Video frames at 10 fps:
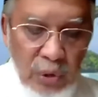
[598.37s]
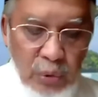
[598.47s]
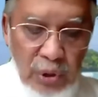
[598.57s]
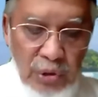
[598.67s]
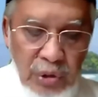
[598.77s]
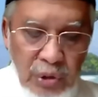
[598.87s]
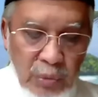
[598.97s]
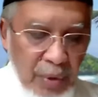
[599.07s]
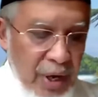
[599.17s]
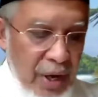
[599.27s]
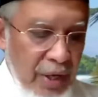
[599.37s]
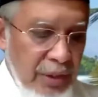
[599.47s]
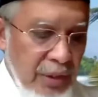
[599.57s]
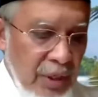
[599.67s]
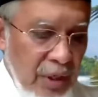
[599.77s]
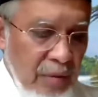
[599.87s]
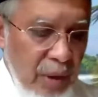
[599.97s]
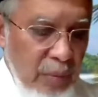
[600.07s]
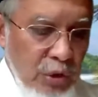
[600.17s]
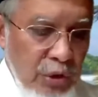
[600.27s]
which was spearheaded
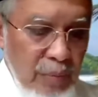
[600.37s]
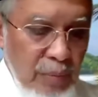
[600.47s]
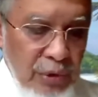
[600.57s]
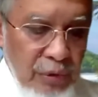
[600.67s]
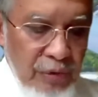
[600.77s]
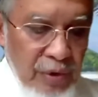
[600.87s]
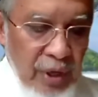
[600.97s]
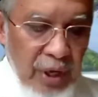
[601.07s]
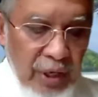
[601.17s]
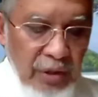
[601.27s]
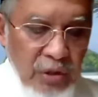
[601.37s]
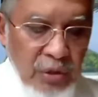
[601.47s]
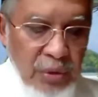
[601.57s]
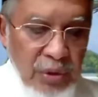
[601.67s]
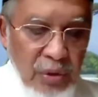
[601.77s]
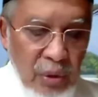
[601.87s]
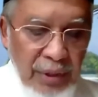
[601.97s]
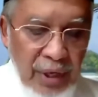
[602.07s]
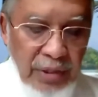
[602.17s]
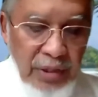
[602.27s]
by Muslim youth and student
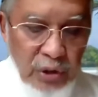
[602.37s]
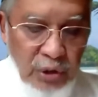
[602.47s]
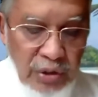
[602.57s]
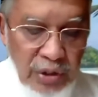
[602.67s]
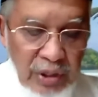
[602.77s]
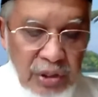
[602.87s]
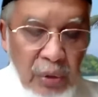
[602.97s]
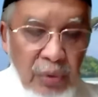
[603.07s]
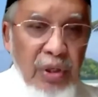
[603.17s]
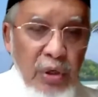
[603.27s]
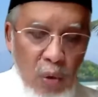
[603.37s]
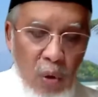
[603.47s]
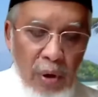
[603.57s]
organizations. And so the new